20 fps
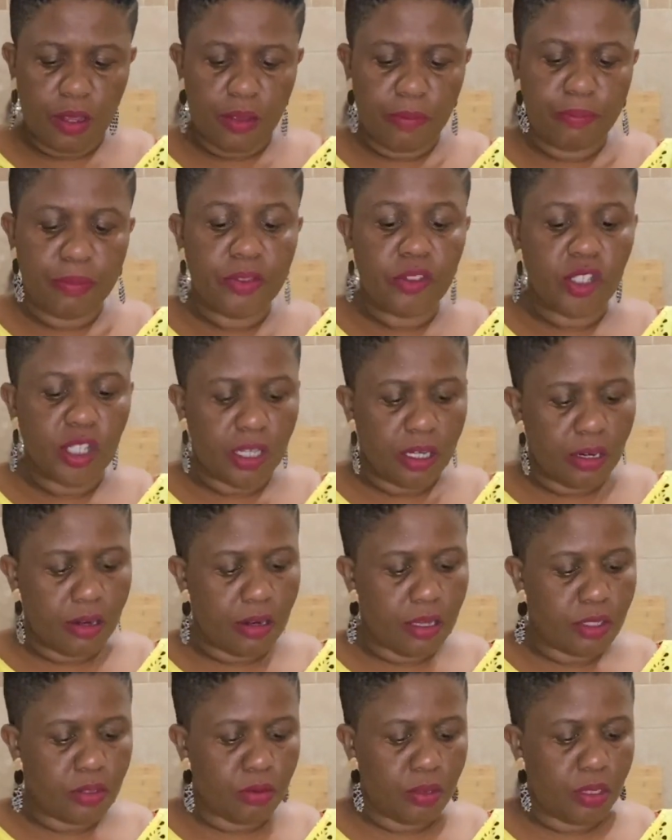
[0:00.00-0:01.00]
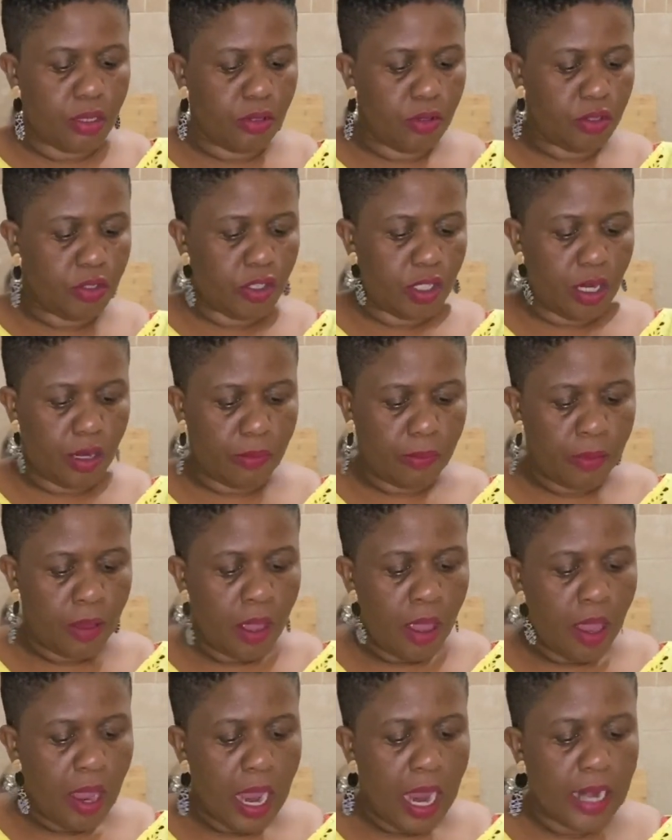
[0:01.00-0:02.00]
Be generous with your jam,
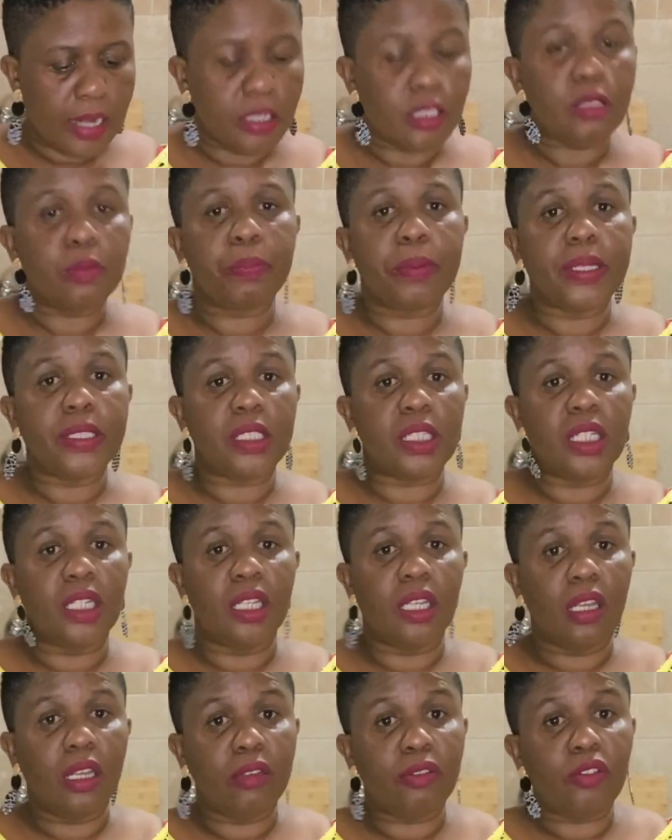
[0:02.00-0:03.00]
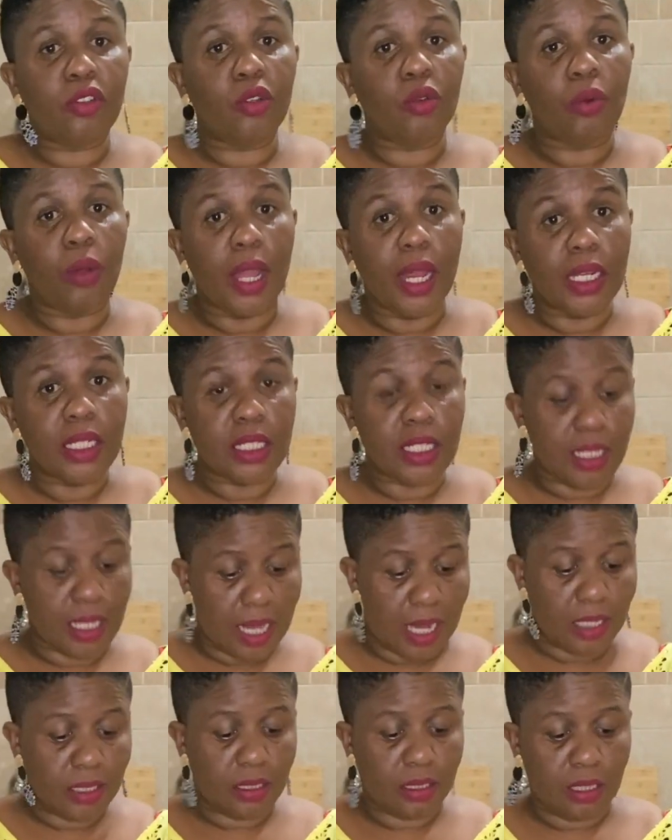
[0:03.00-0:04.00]
and especially if you went
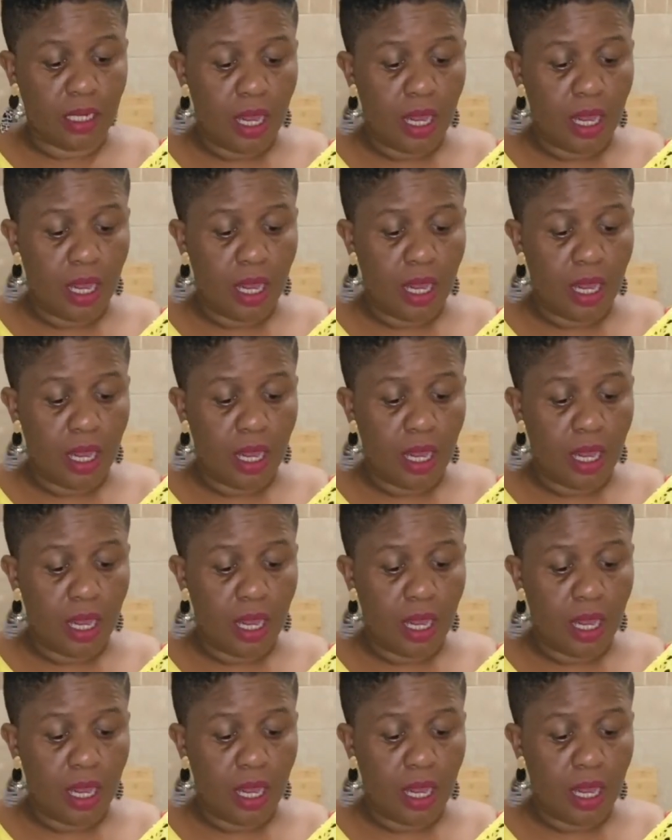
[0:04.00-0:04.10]
that